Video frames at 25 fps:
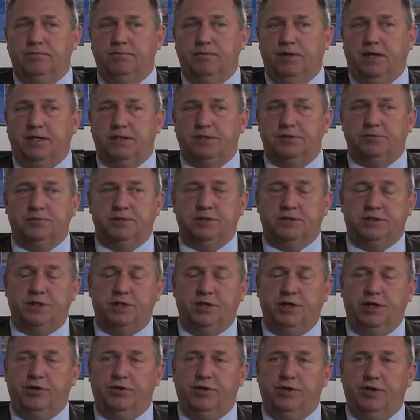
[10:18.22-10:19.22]
as we
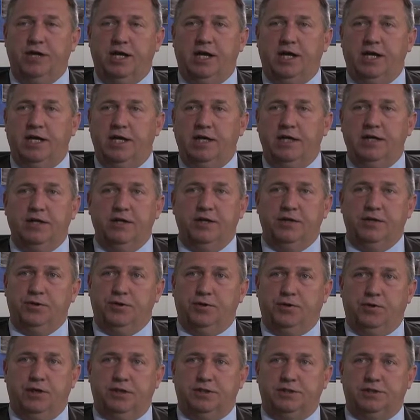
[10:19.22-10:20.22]
sit here today,
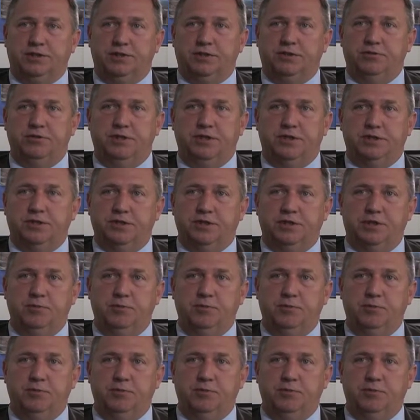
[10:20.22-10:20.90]
there are less than 24